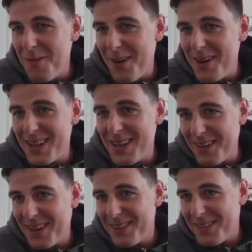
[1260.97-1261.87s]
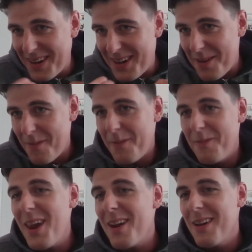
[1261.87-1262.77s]
very tricky.
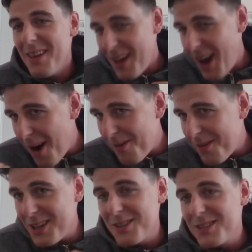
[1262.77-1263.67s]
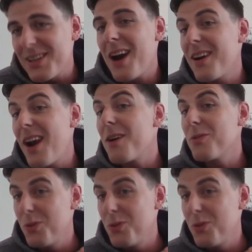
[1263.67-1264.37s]
Our relations are now